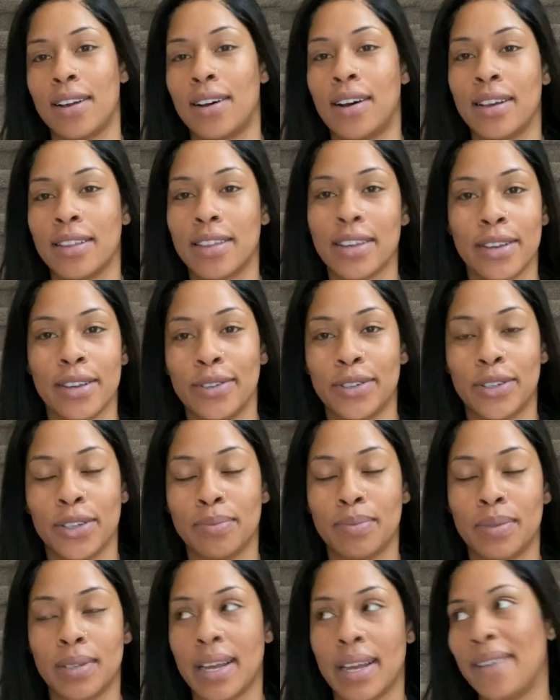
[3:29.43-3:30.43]
all the
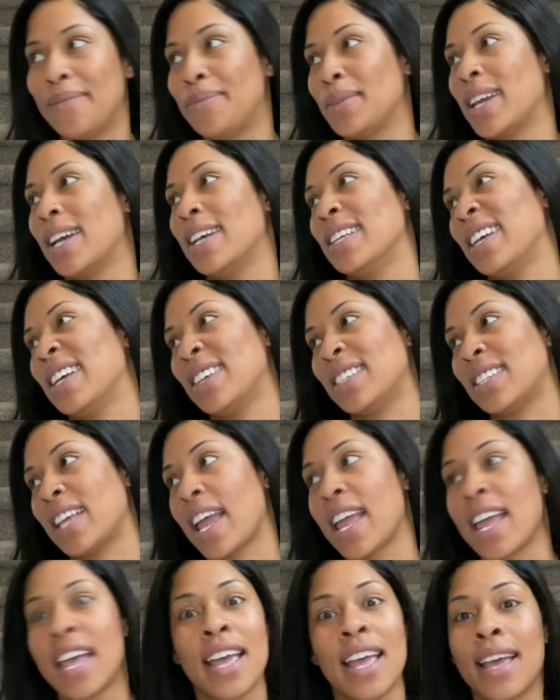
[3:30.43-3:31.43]
YouTube stuff because I was
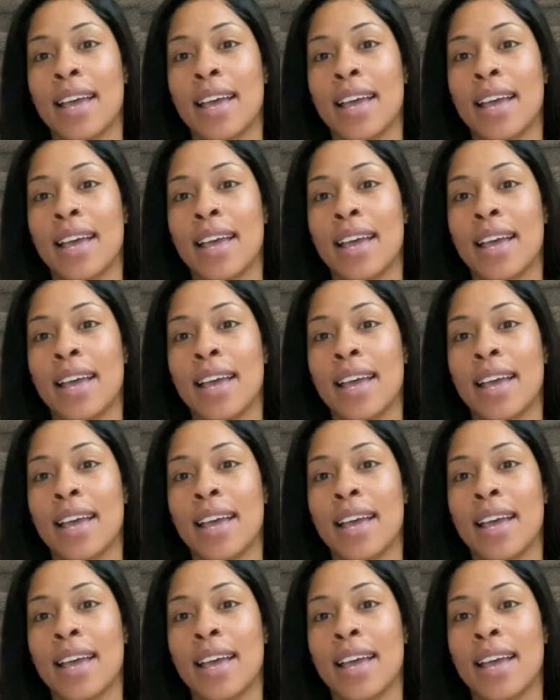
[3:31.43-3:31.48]
like,